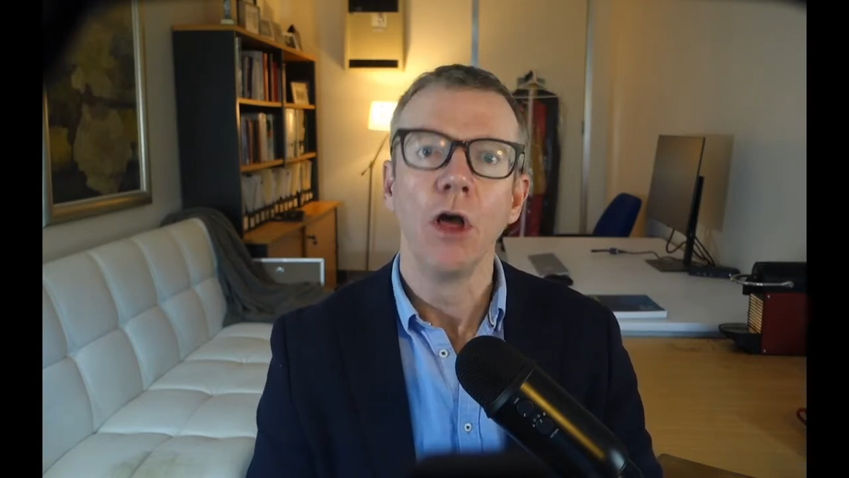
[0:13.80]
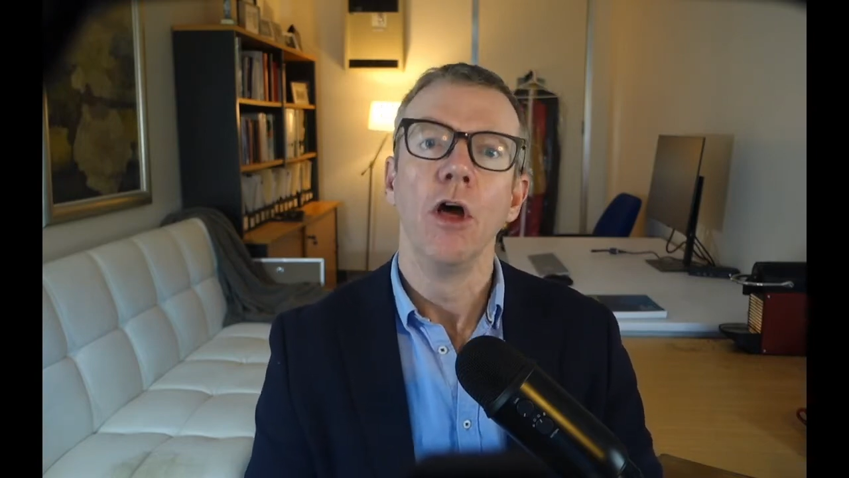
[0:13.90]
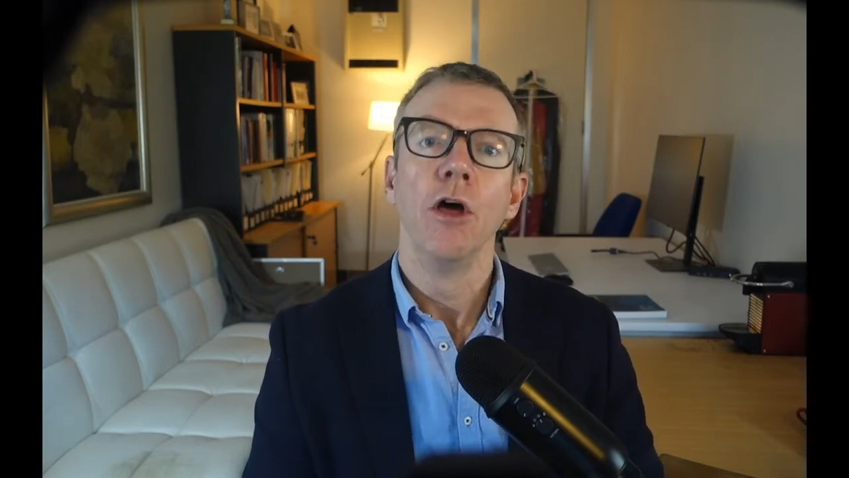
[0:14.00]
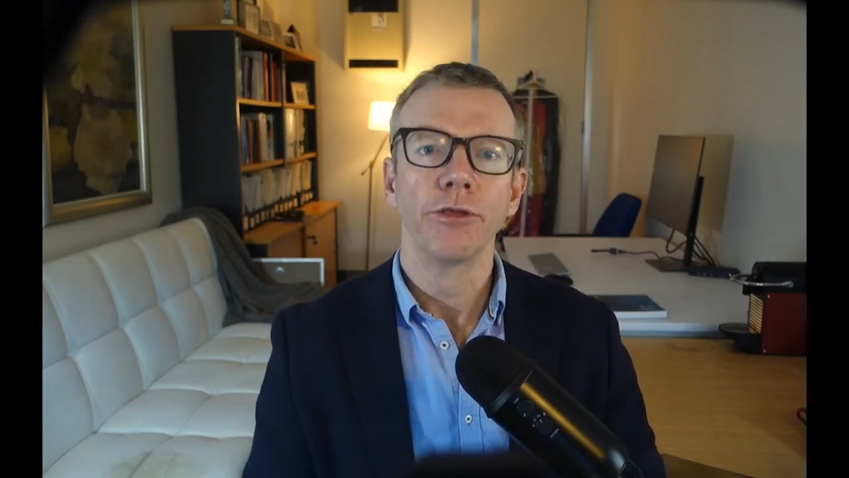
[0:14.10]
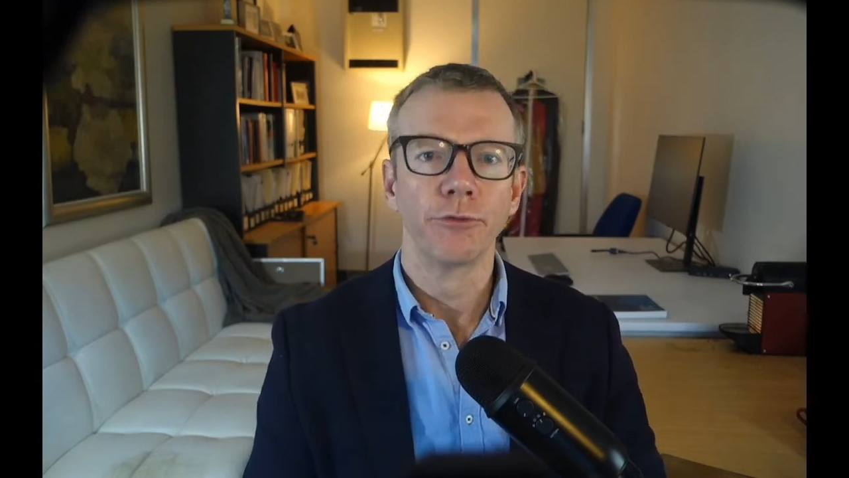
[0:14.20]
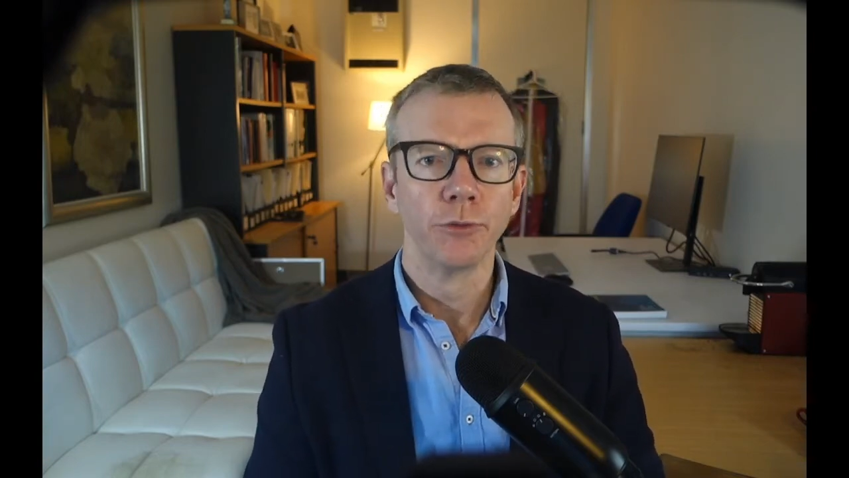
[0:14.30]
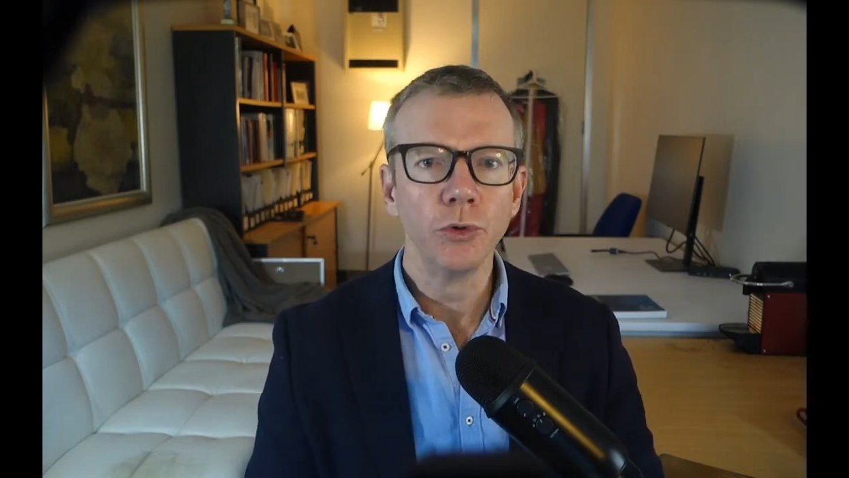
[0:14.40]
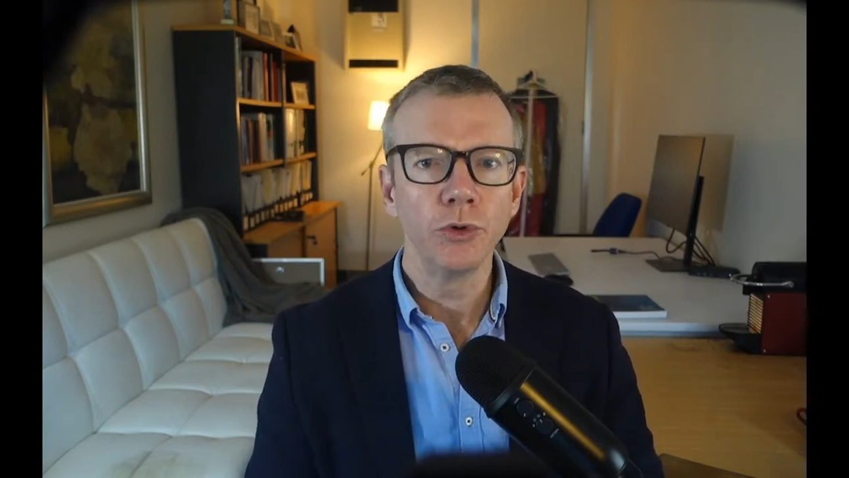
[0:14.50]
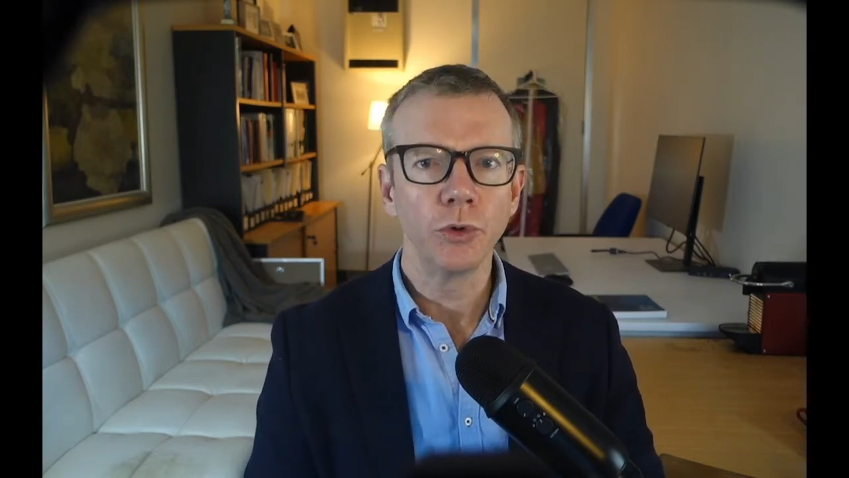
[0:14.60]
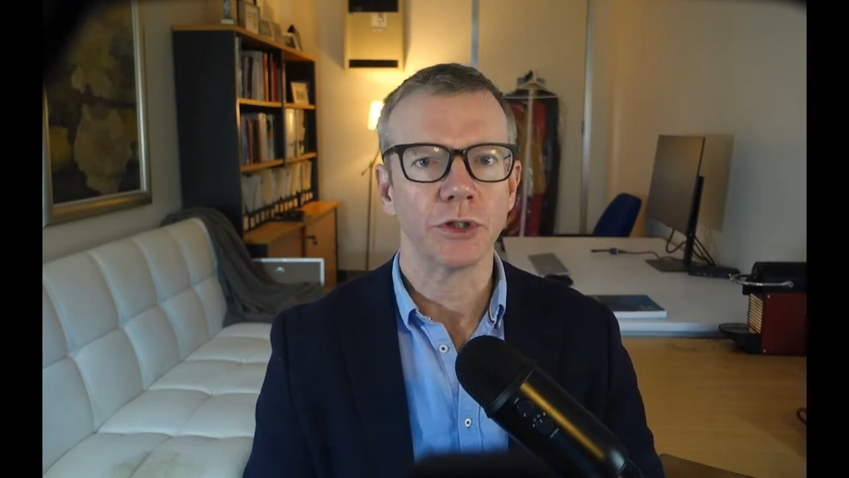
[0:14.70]
through
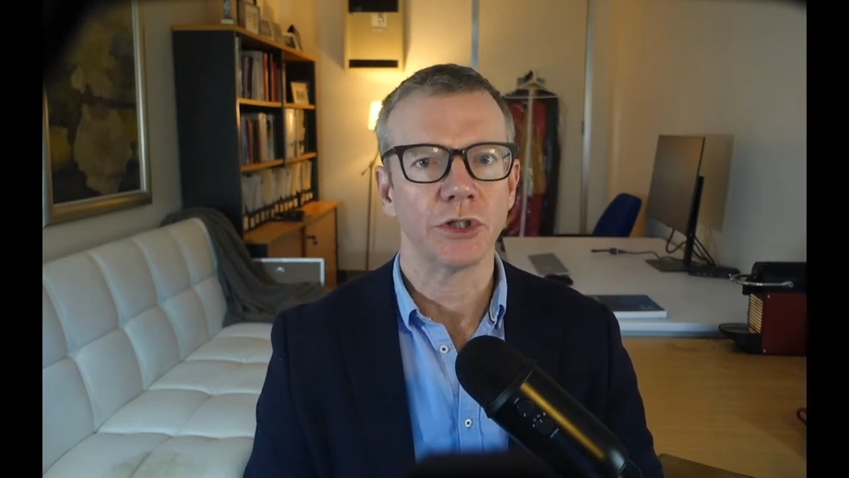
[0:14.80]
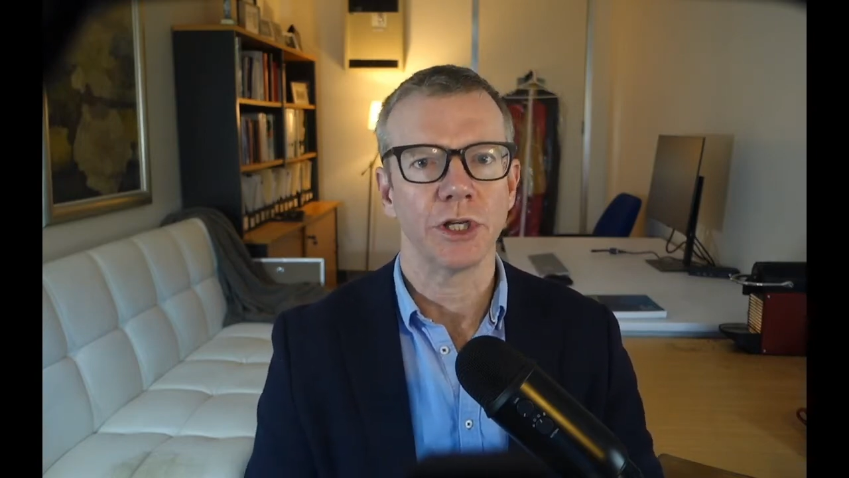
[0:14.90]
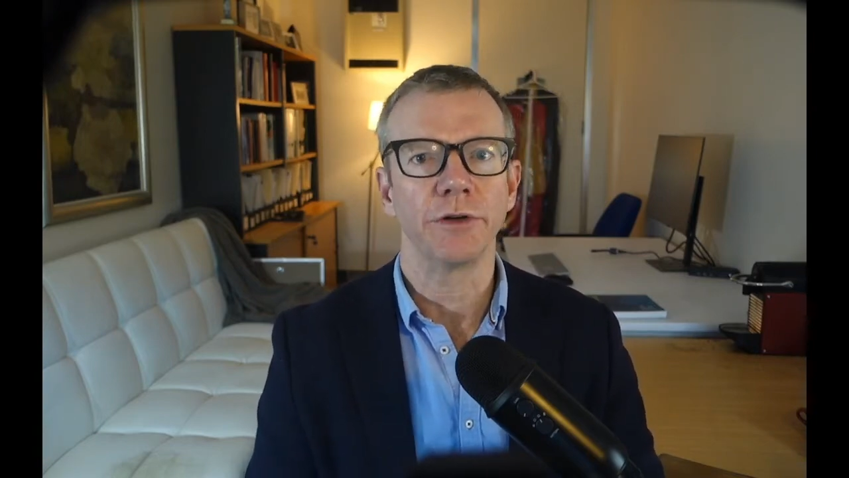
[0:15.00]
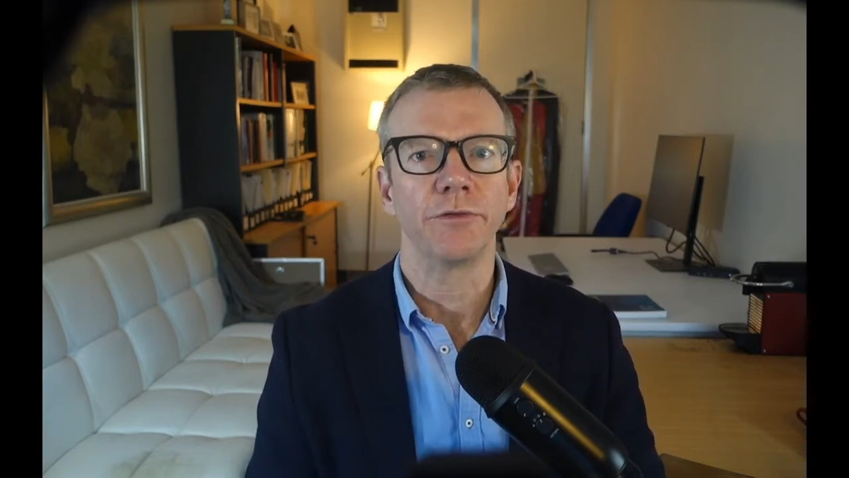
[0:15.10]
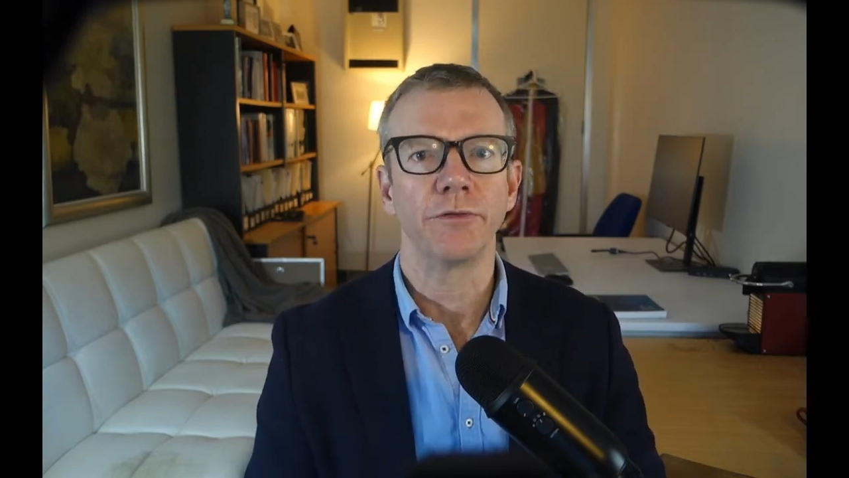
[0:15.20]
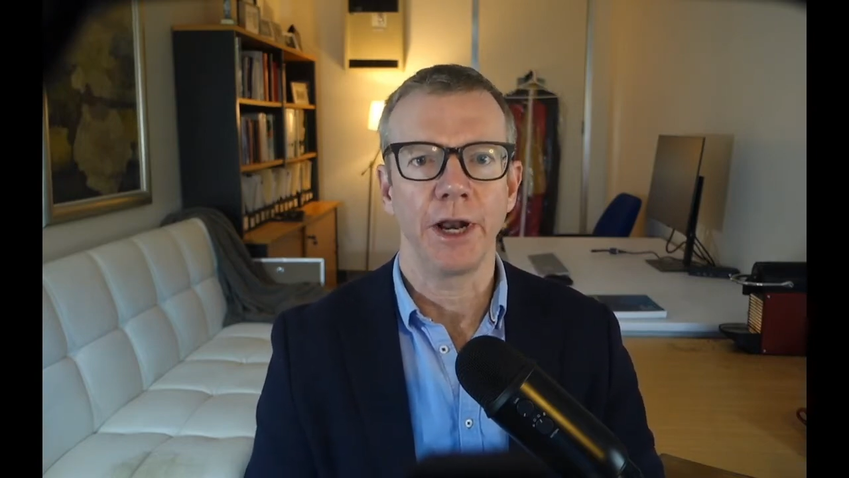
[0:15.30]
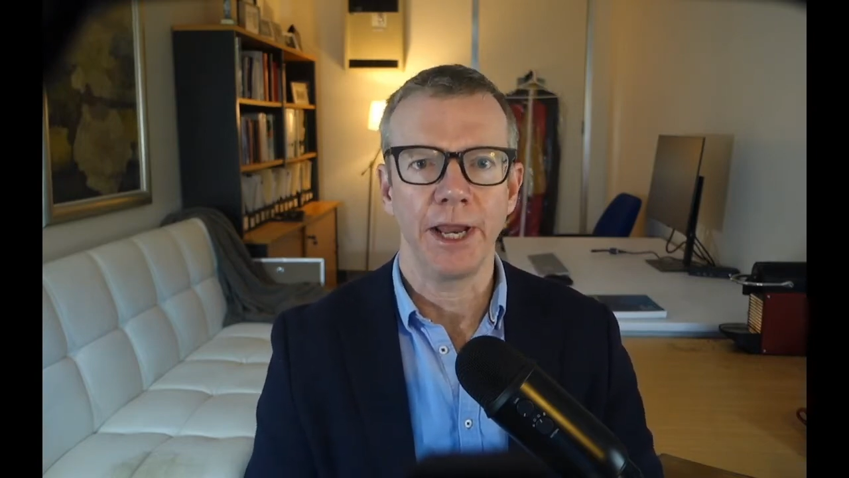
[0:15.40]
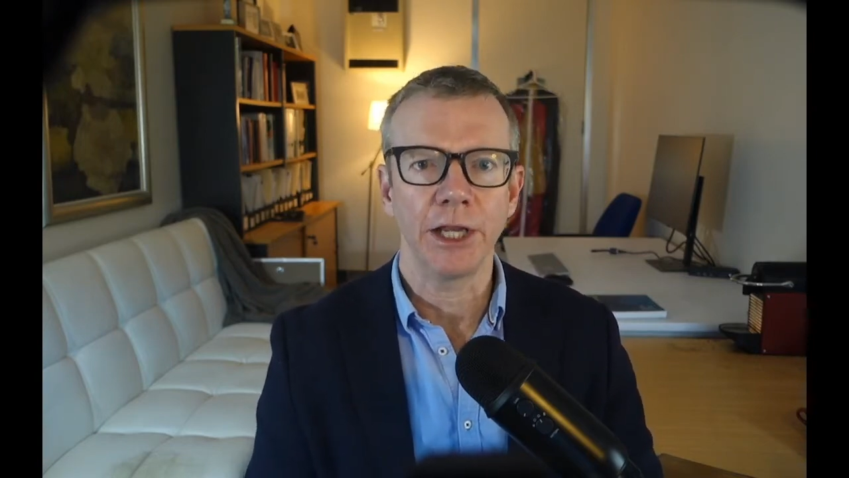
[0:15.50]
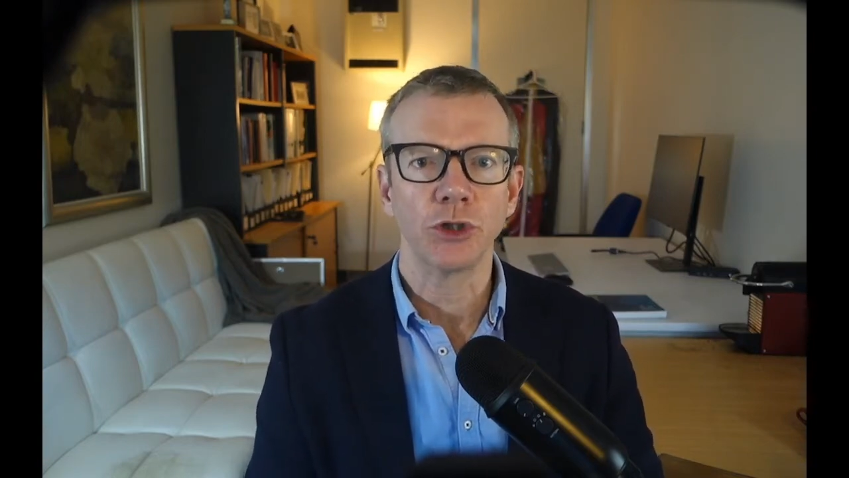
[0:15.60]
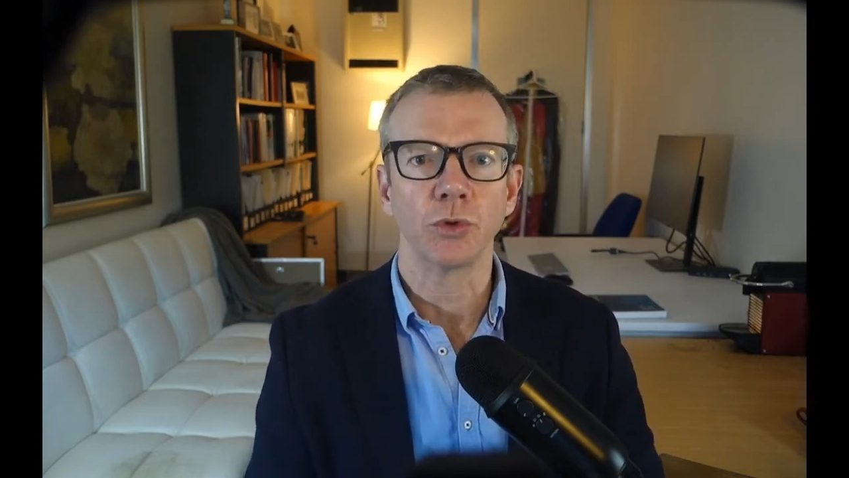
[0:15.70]
to a set of financial